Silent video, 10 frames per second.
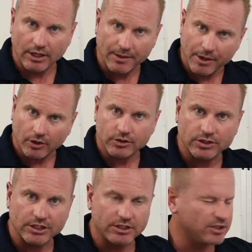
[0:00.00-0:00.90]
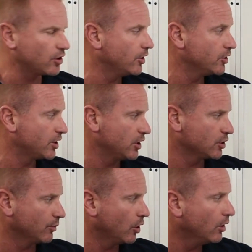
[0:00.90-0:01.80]
mLs and cc's are
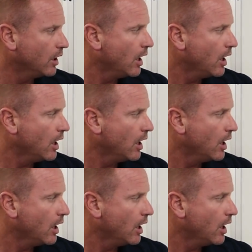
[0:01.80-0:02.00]
interchangeable.